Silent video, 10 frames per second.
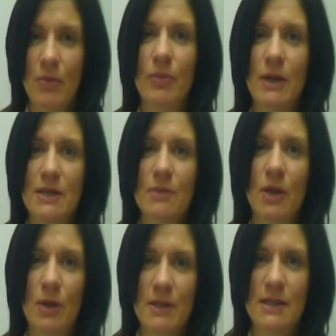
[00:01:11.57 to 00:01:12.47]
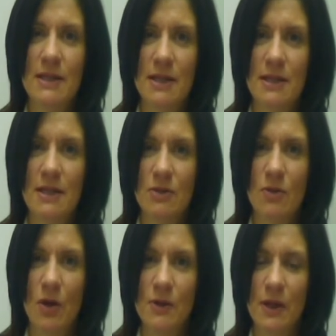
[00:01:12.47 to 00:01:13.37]
but bring some new business into this
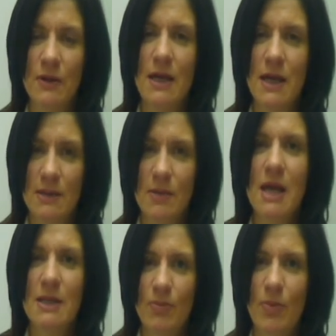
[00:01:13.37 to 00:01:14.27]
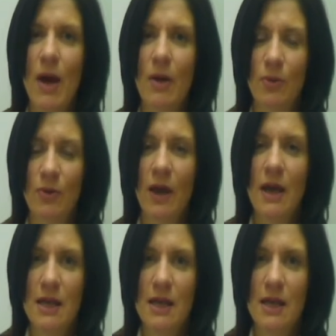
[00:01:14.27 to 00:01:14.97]
role. So it, it's it's both.